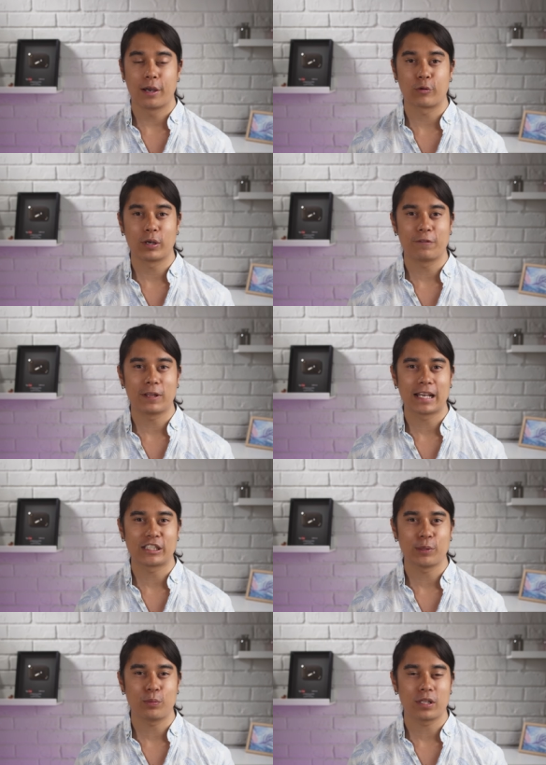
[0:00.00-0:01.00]
a great
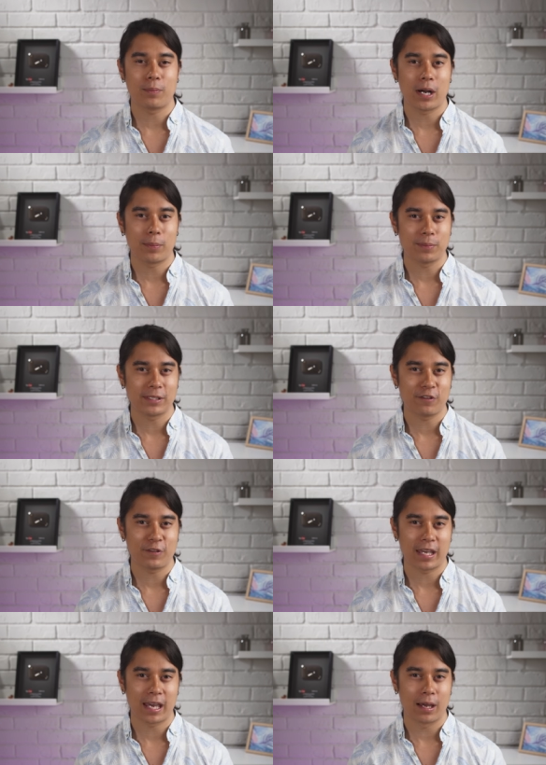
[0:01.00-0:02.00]
flagship with a pop-up
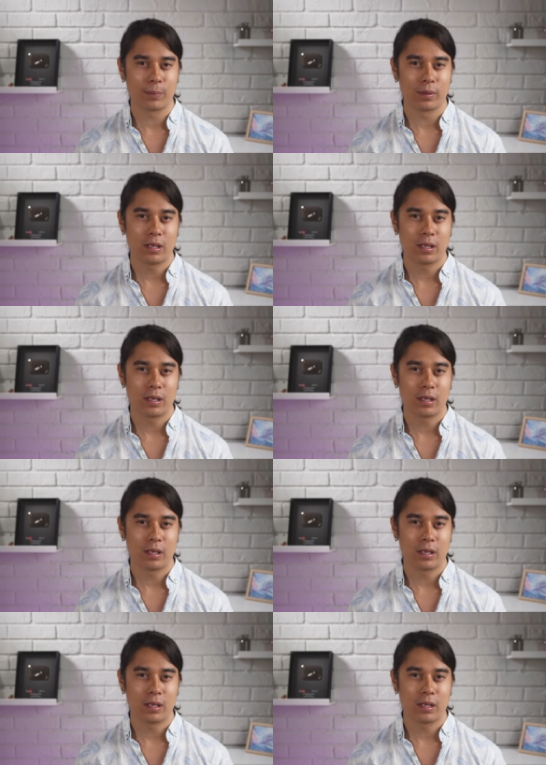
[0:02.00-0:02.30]
selfie cam.